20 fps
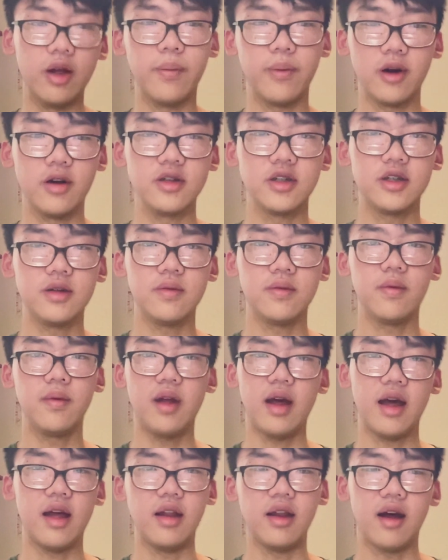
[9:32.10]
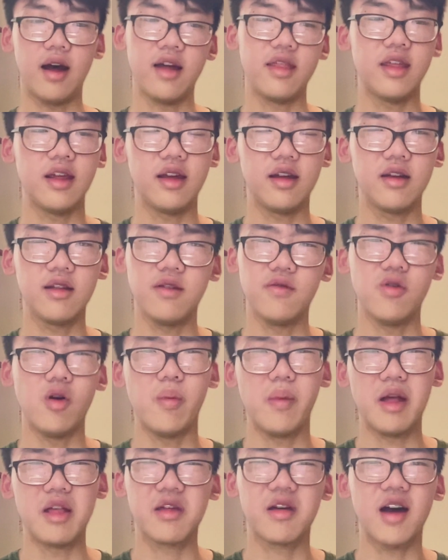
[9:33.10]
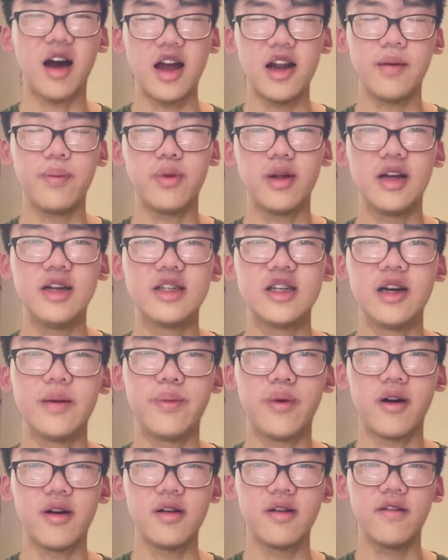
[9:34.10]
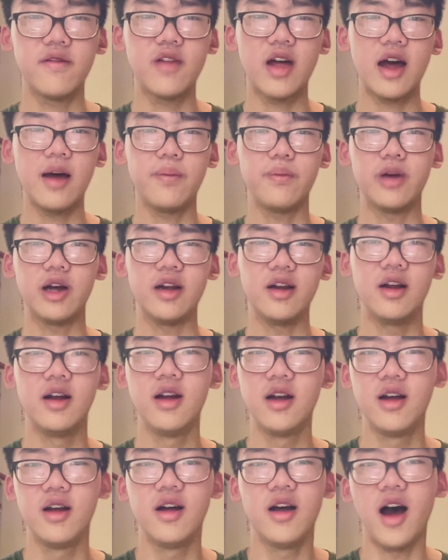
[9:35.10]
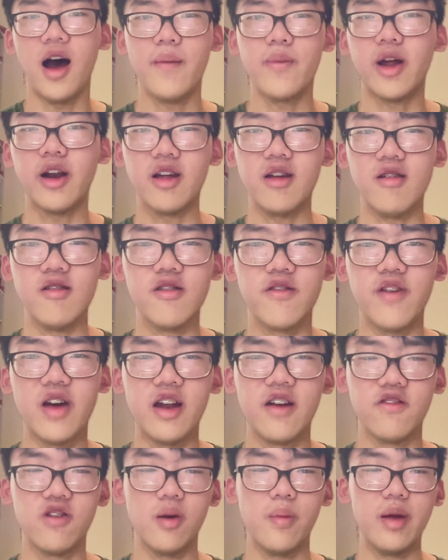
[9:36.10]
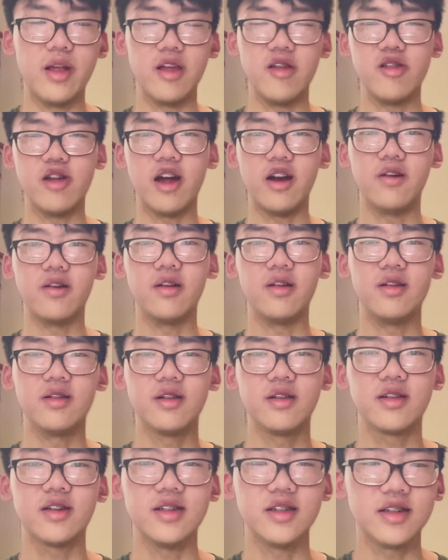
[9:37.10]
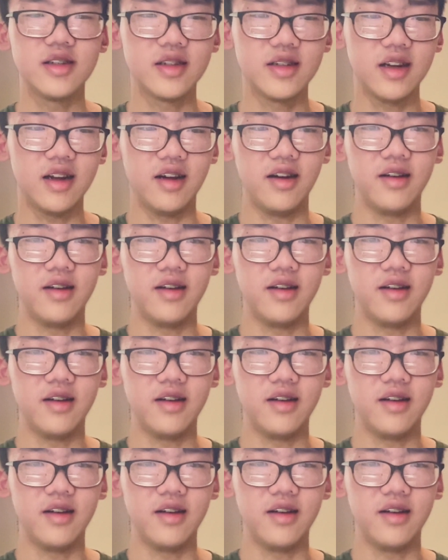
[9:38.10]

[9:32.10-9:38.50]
person. And I think the romance kind of plays in a part of that, but I'm not a huge fan of romance in general because,